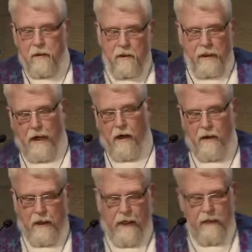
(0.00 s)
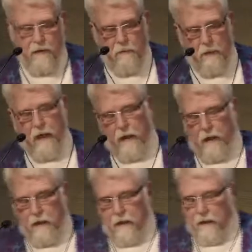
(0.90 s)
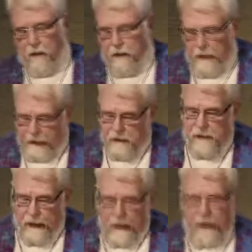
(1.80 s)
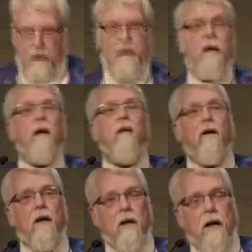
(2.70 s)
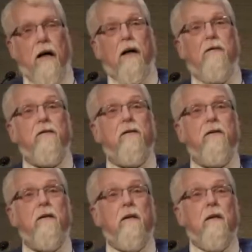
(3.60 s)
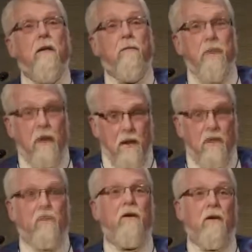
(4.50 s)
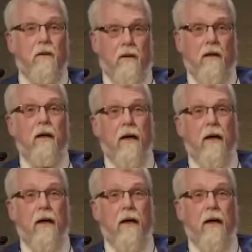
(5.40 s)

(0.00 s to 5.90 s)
Let us allow God to make the anxiety of our lives peaceful